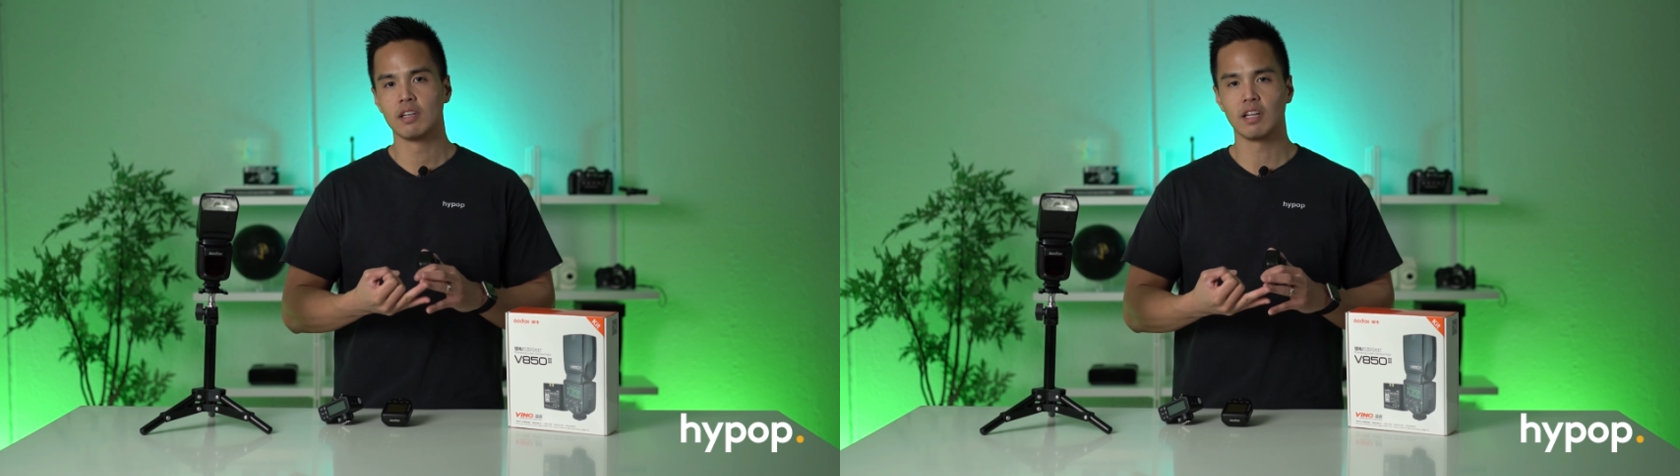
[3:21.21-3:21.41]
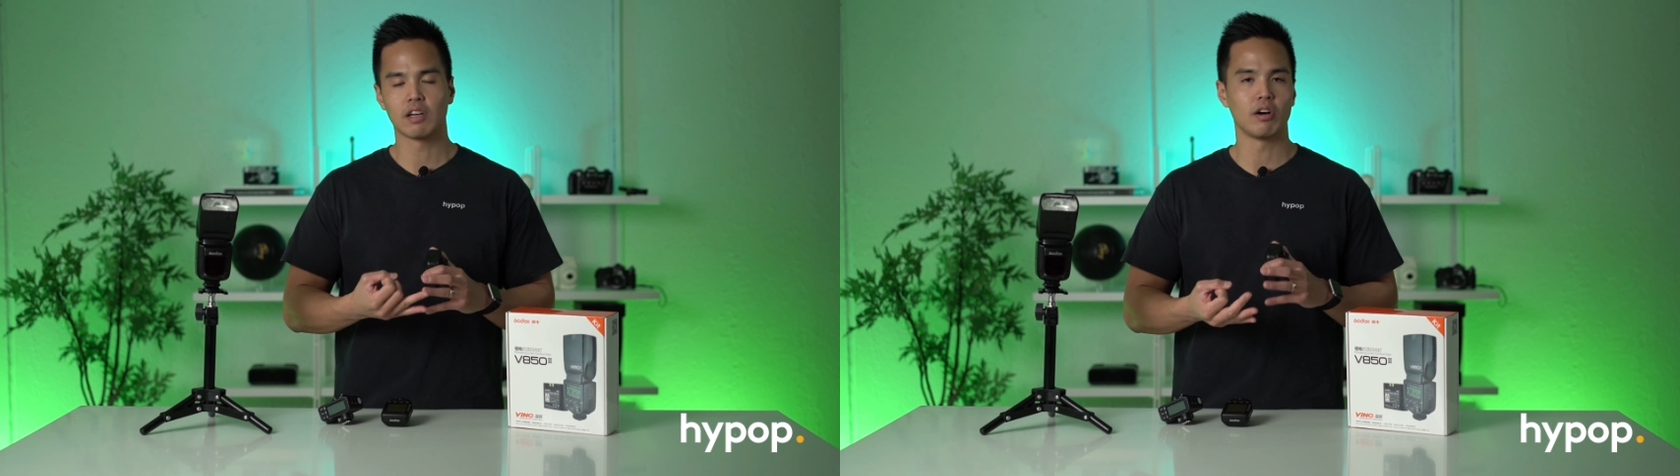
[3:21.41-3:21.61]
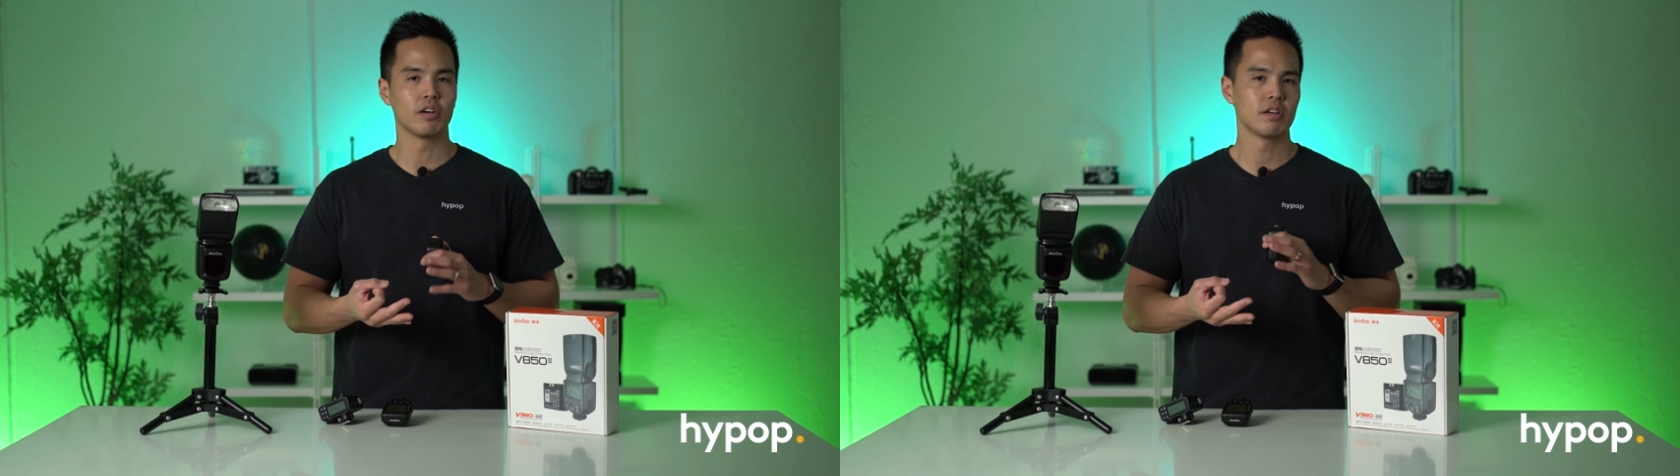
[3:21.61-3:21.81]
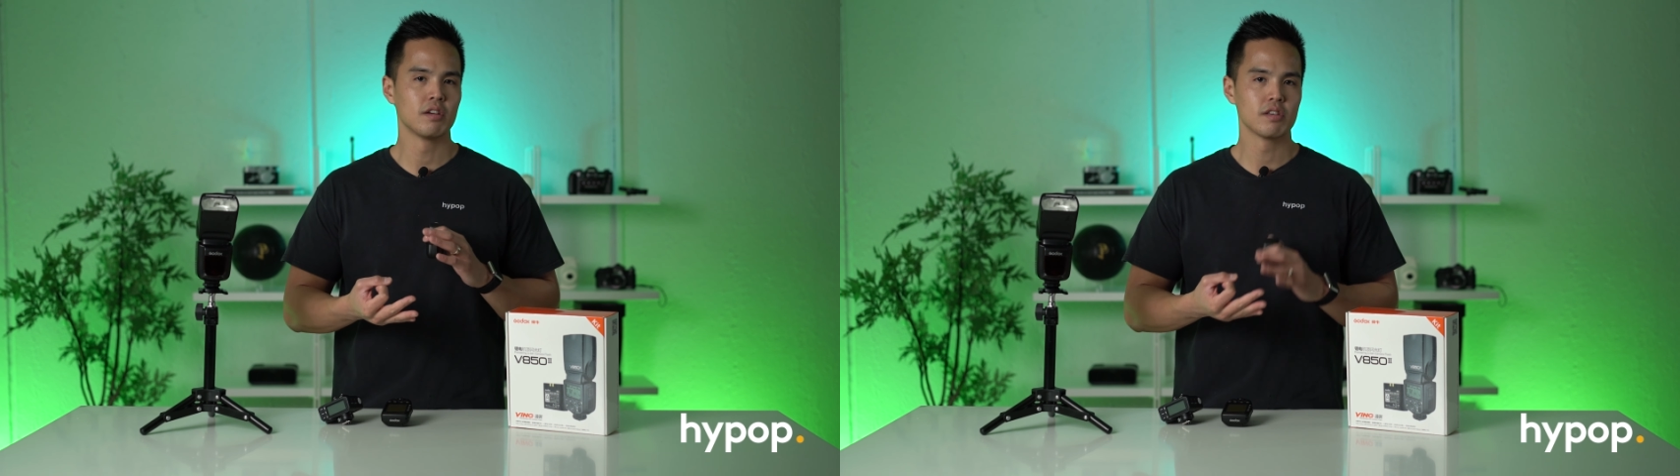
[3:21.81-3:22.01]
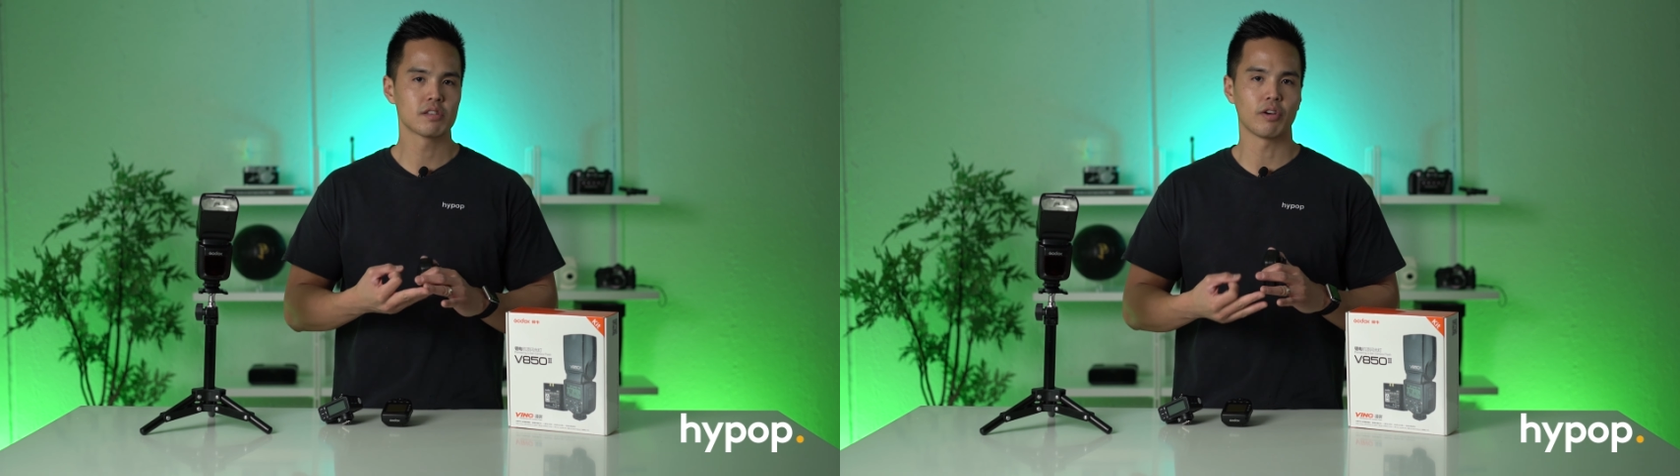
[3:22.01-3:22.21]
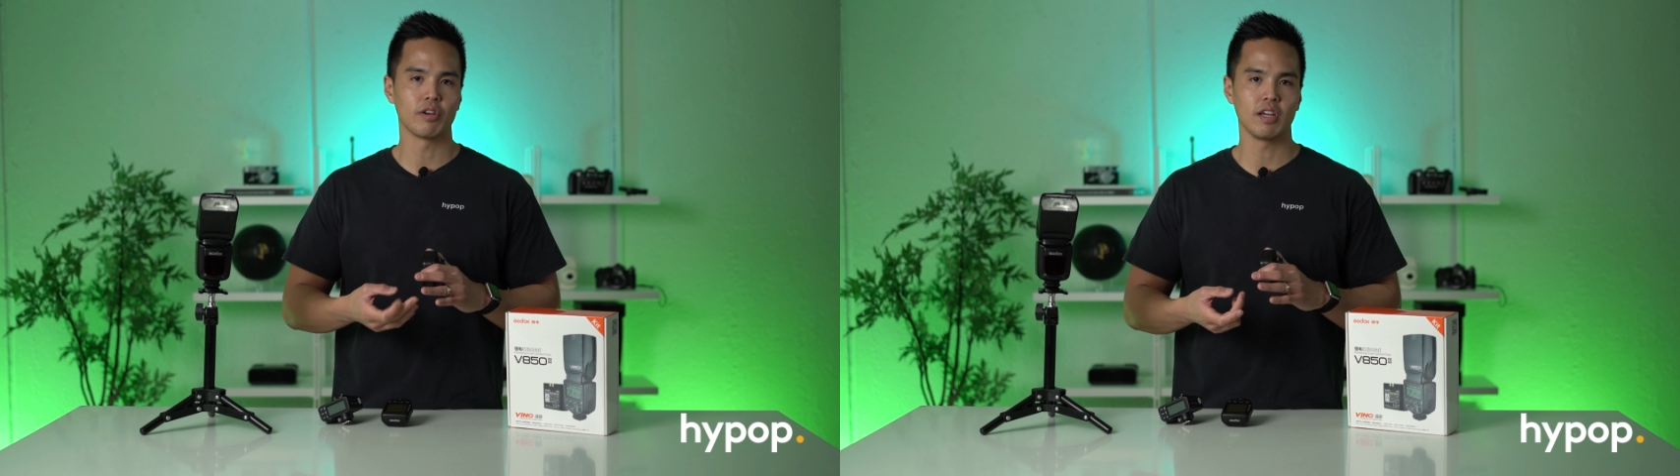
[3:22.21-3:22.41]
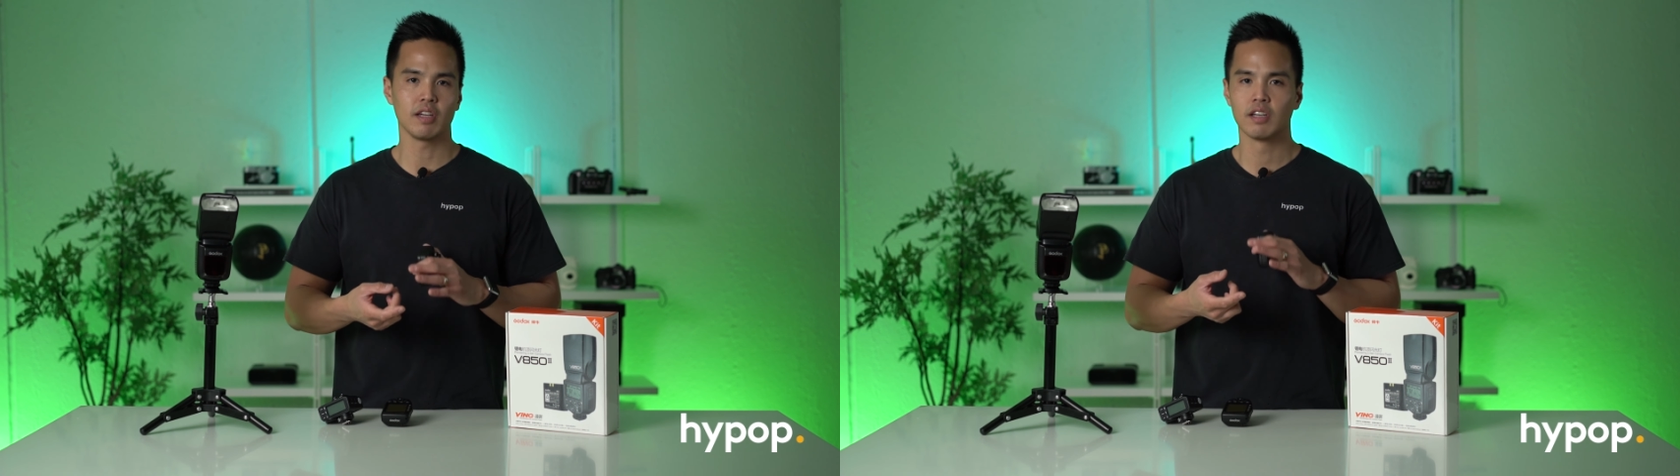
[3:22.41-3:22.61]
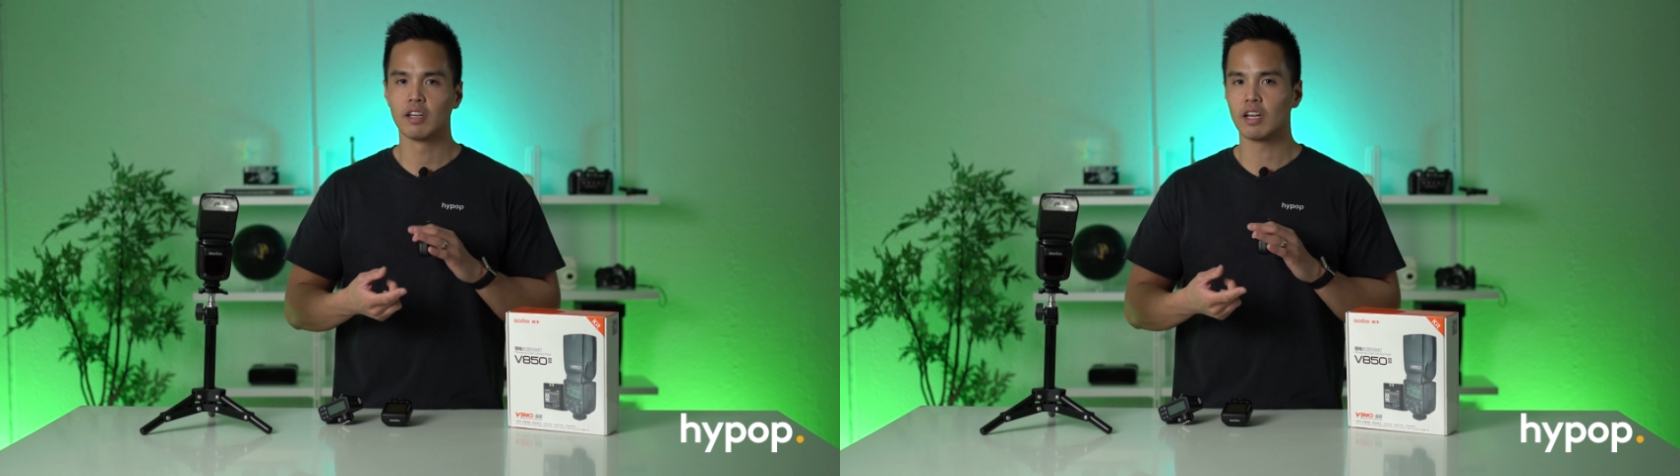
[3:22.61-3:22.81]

Nikon, Sony,